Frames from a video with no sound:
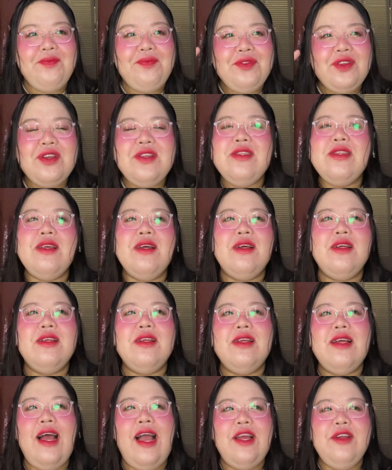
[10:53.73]
because
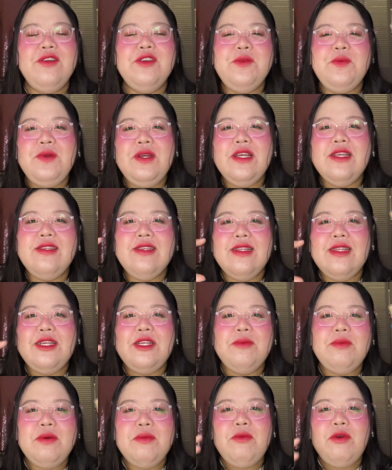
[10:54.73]
Irish Spring is a
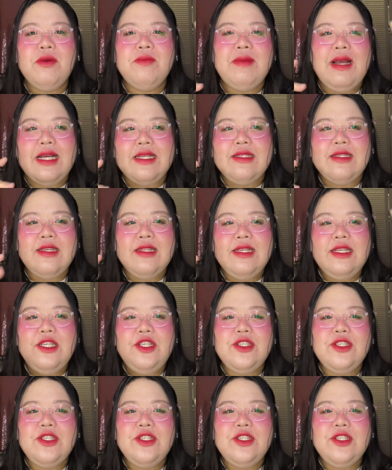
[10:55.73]
little bit more masculine,